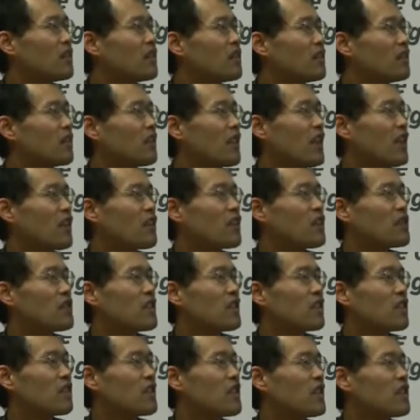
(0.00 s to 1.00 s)
we are
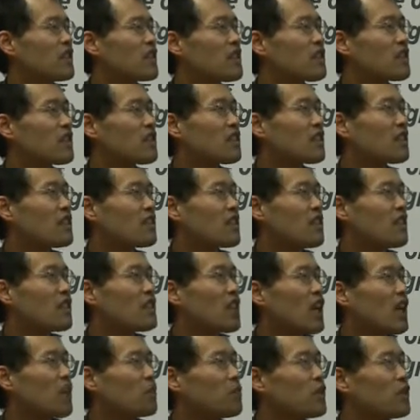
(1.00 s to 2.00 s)
using this
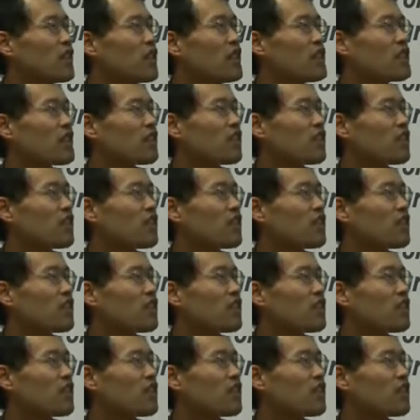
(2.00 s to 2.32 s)
setup in the